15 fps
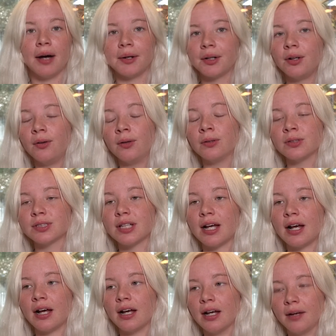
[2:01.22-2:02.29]
articles
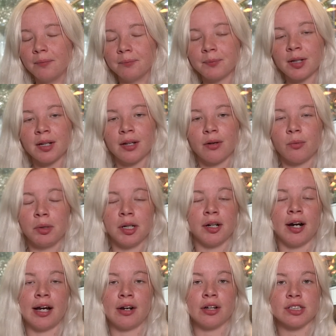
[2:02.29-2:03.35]

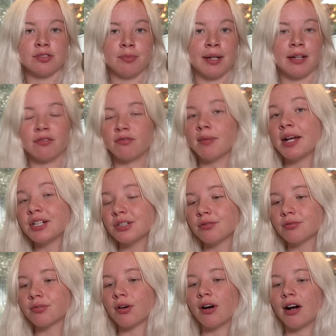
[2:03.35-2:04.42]
where I got some of my
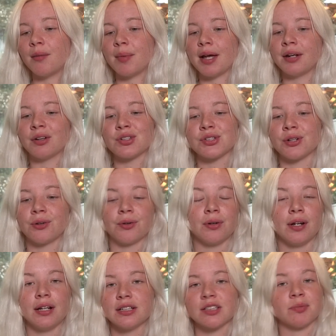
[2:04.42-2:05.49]
information from, and
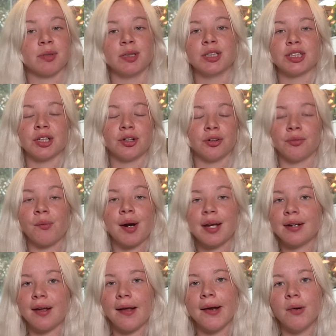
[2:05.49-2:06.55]
also some of them just a good
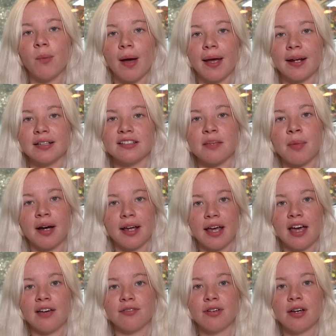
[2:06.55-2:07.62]
read anyway, because they might
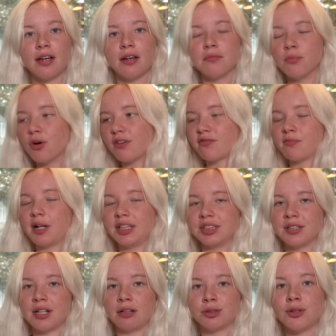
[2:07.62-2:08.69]
have more
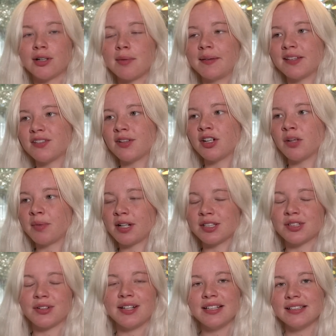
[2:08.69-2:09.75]
information than I'll talk about in this video,
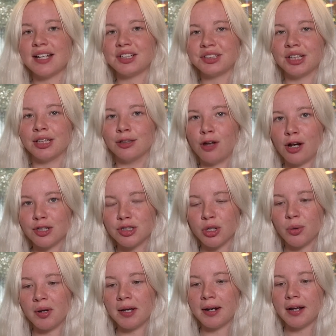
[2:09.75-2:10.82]
because there is actually a lot
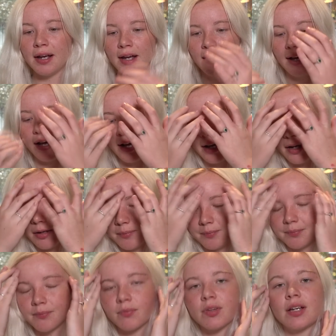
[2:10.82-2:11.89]
to it.
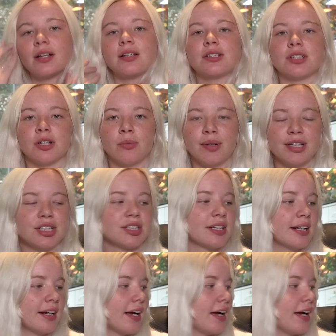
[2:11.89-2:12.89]
So we're just going